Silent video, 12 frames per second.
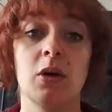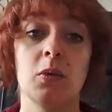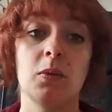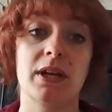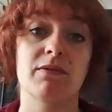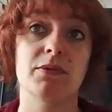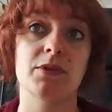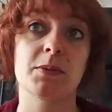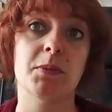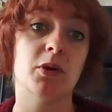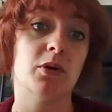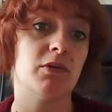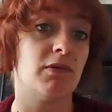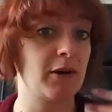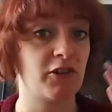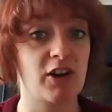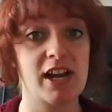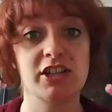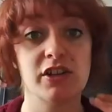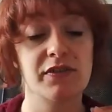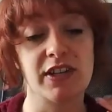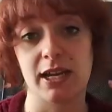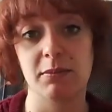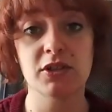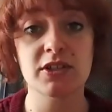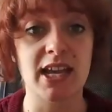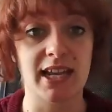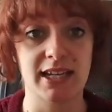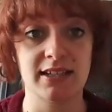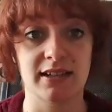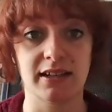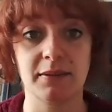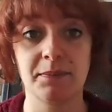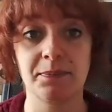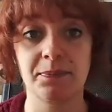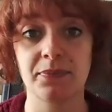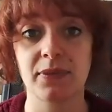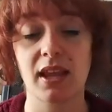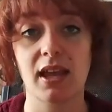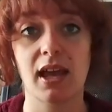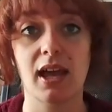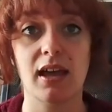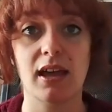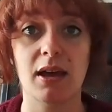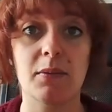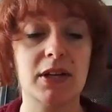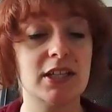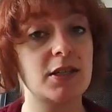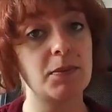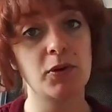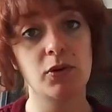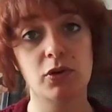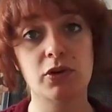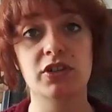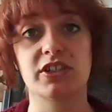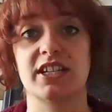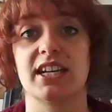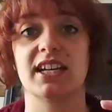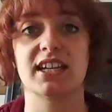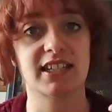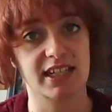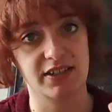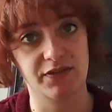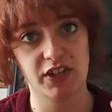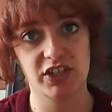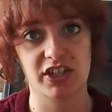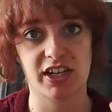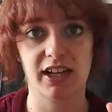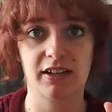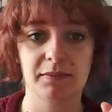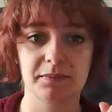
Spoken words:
We can support creation of tables at any time, and we can support auditing and data versioning.